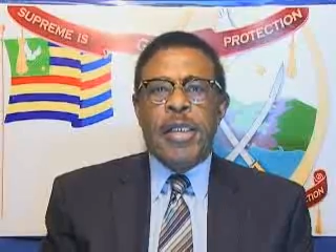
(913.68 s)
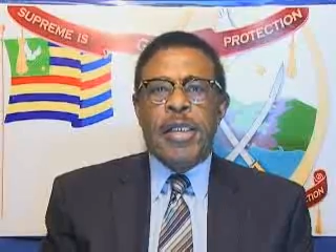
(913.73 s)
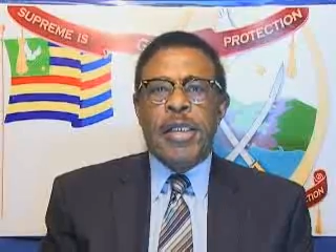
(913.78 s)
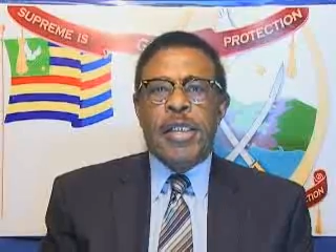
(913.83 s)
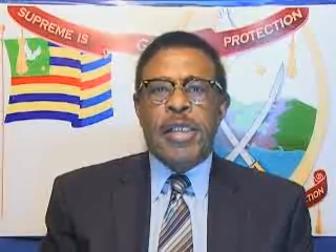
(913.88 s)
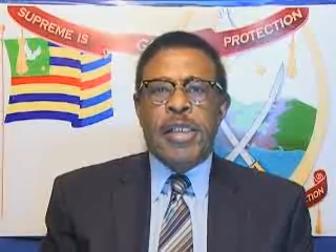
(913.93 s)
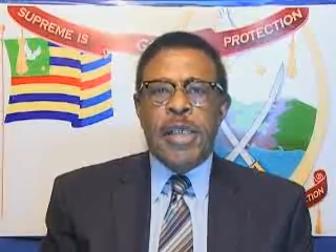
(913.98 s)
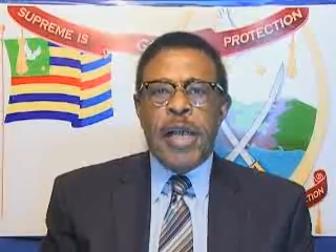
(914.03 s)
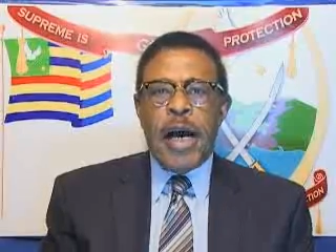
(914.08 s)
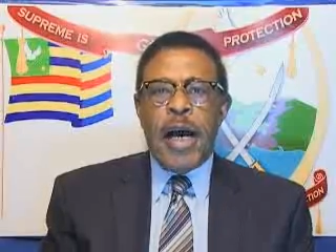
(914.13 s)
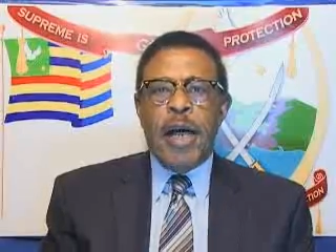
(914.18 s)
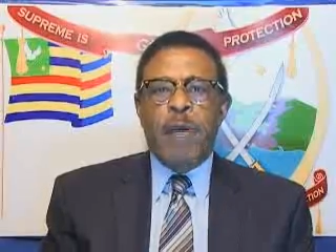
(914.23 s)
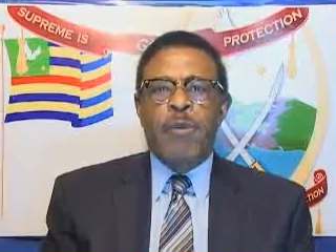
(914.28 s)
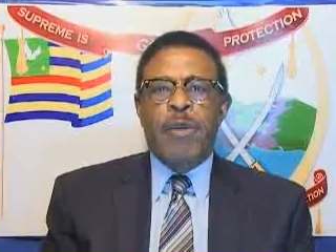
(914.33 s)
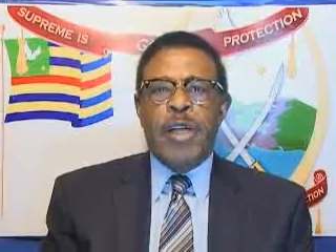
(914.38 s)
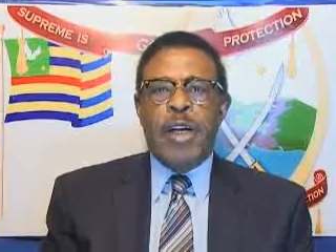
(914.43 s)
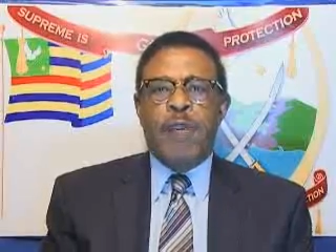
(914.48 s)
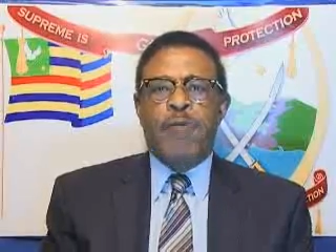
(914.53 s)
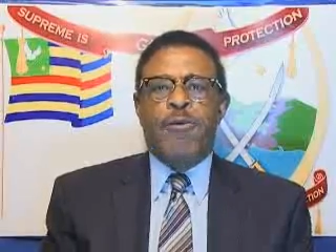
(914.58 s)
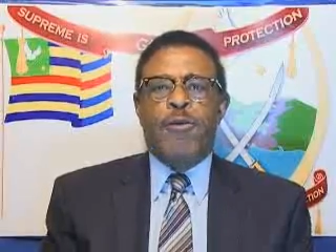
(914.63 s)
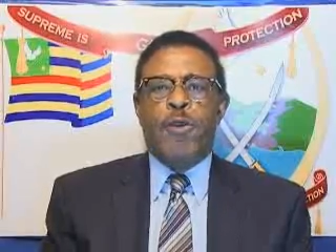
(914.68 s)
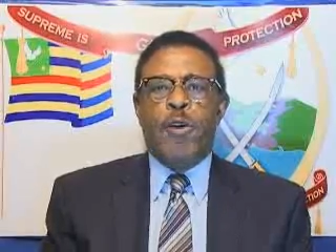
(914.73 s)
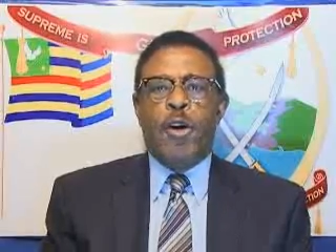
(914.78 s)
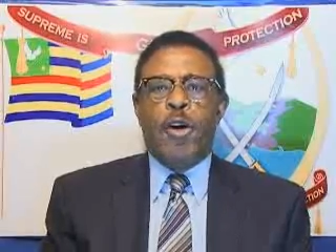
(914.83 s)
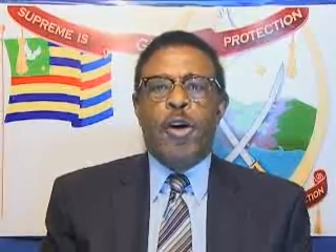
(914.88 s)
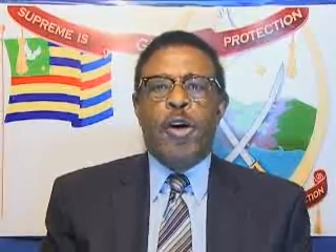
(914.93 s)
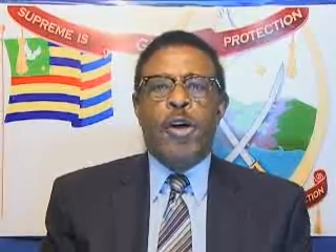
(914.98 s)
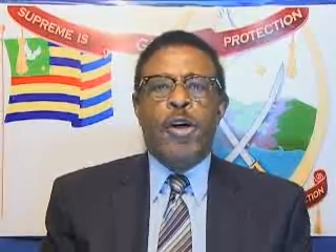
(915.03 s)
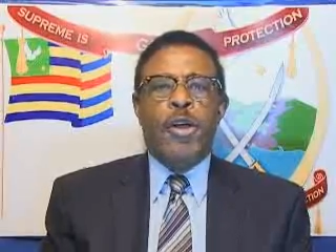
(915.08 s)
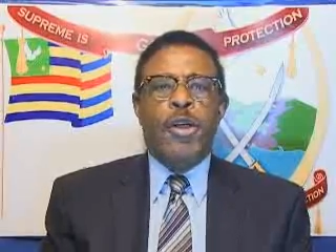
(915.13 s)
It is time,
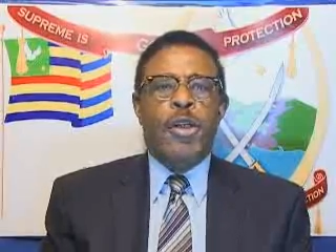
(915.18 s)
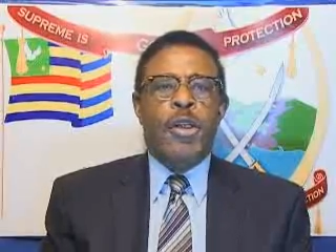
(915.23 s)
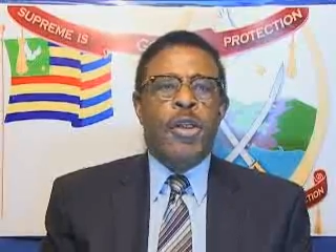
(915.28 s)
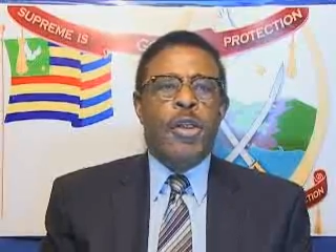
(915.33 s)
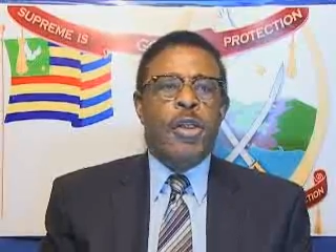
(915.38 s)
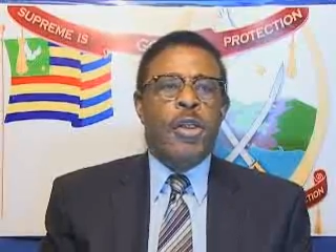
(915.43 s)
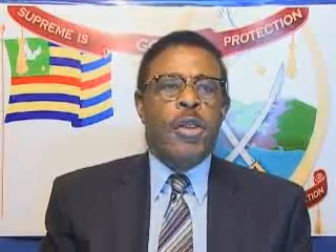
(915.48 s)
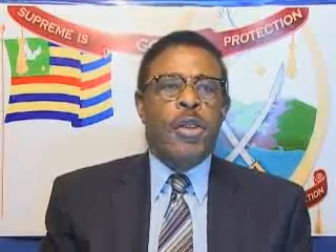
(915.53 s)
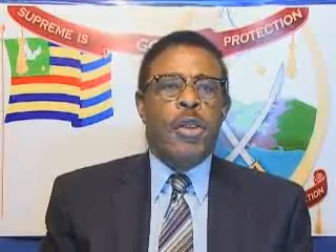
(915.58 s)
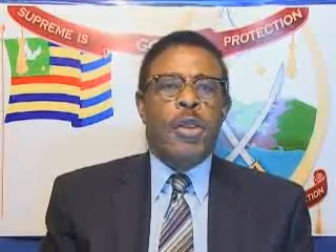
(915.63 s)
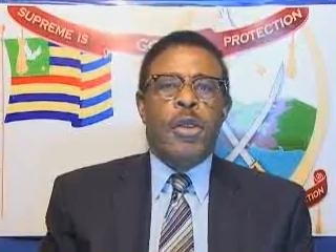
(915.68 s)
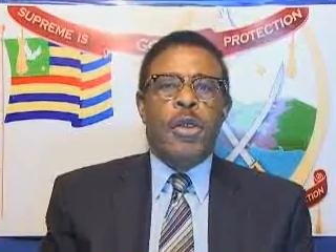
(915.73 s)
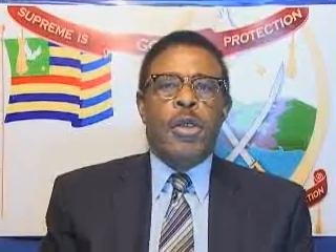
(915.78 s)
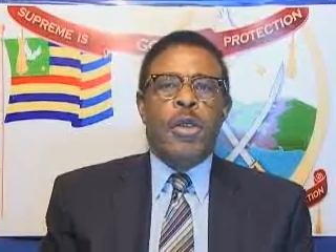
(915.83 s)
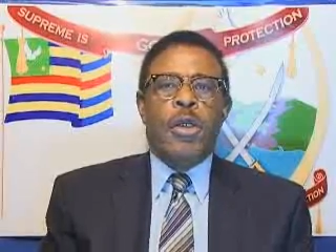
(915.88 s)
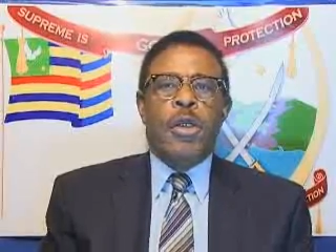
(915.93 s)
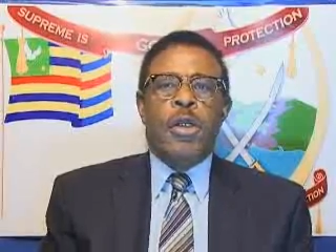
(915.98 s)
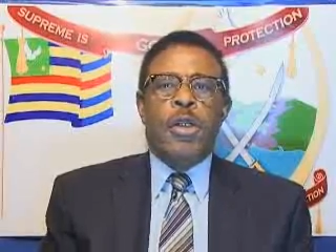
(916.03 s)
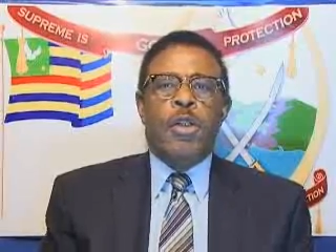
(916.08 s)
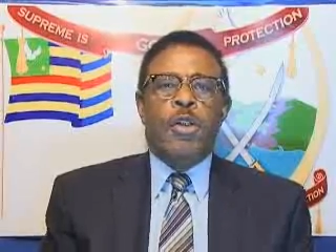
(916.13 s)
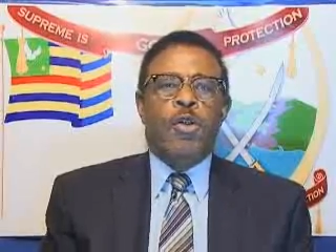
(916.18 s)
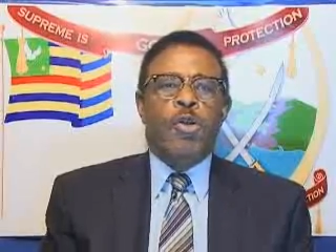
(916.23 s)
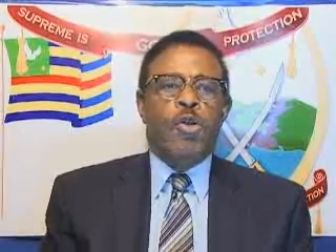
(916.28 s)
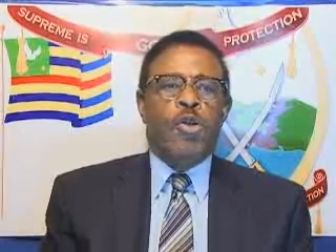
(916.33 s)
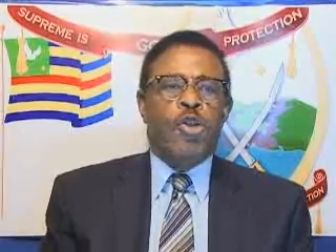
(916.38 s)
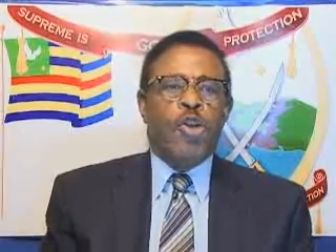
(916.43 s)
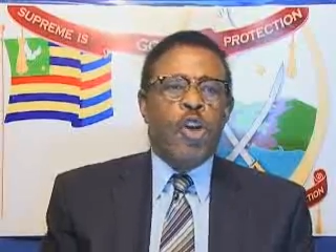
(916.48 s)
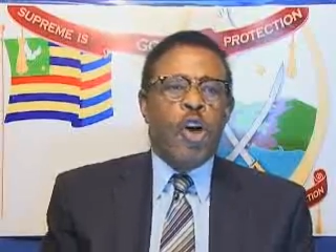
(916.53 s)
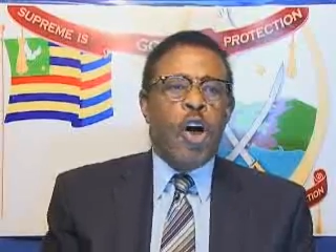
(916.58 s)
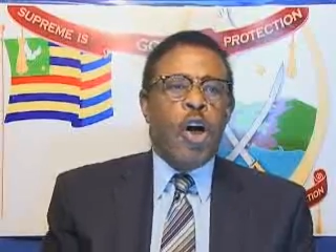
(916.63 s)
therefore,
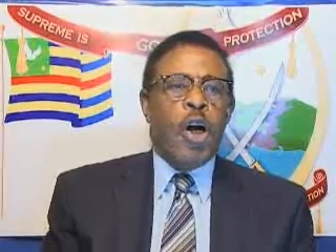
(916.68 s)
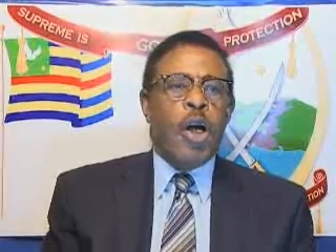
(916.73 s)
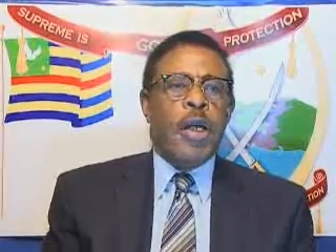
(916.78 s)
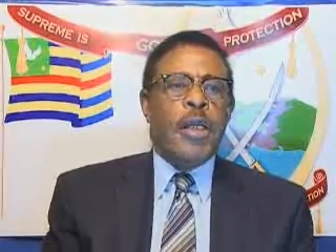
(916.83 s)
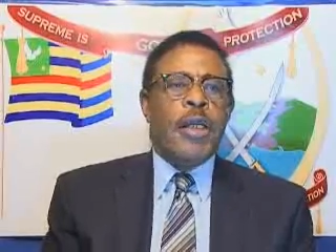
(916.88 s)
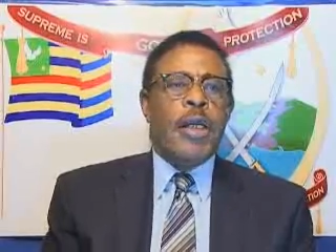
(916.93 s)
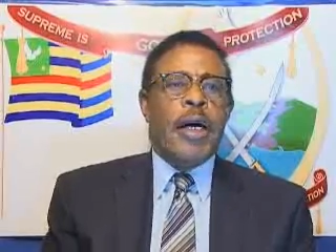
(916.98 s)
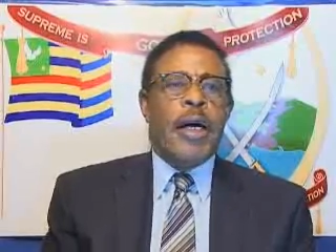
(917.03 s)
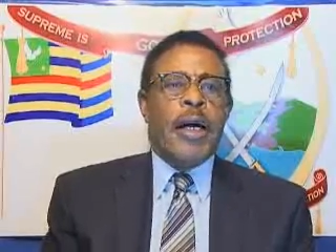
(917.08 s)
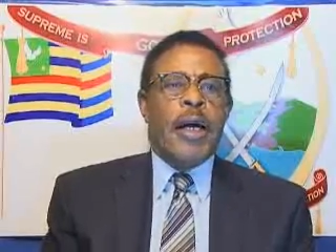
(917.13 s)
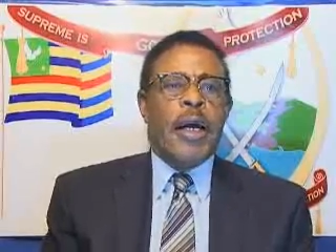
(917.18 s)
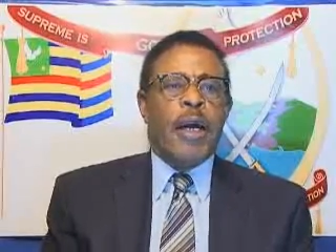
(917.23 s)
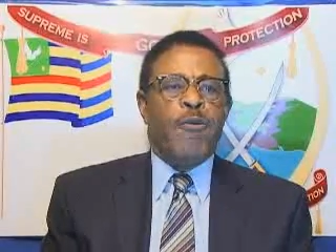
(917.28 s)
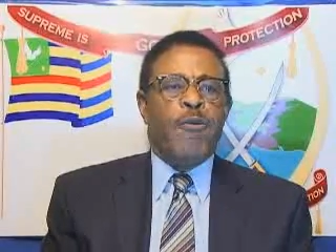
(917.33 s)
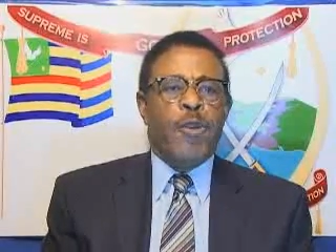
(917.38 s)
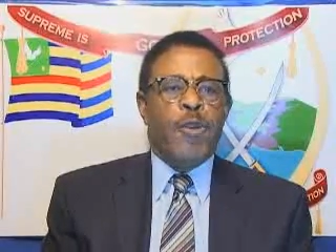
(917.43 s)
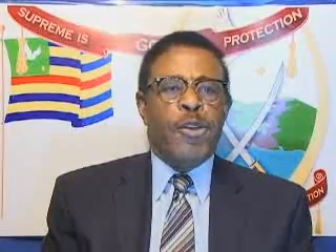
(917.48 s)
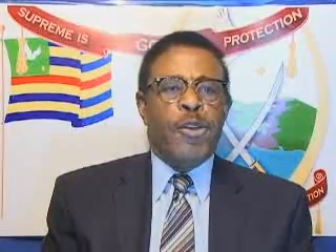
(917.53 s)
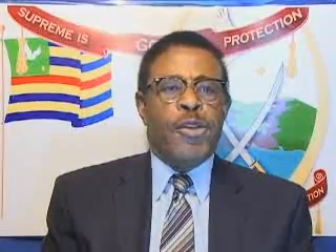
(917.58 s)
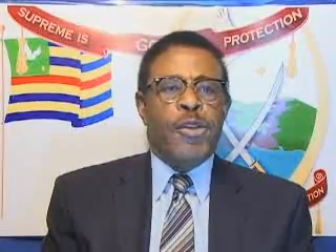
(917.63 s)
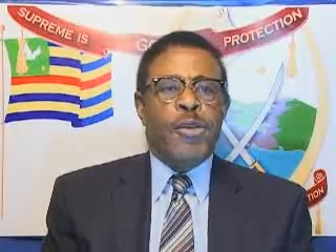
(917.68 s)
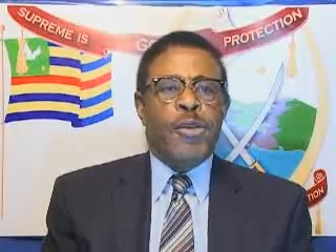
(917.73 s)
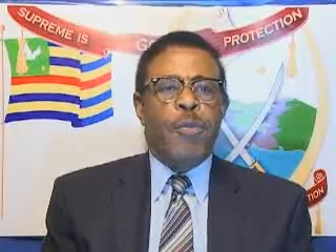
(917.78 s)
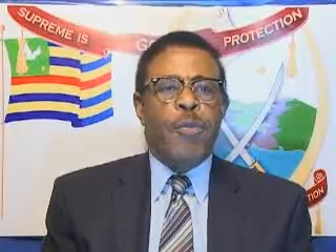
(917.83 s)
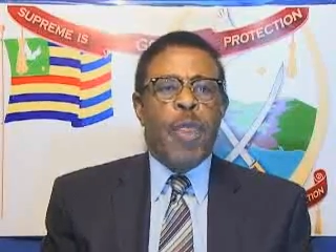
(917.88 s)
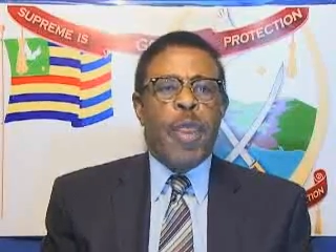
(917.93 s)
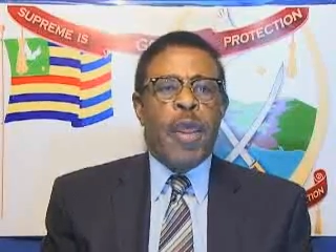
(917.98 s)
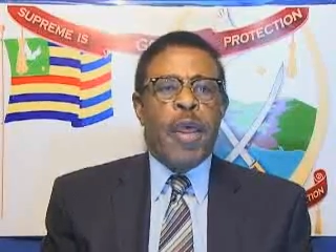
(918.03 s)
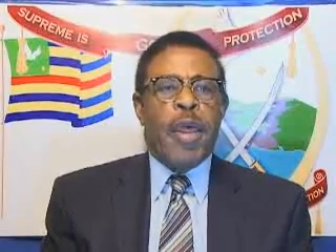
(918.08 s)
to join our efforts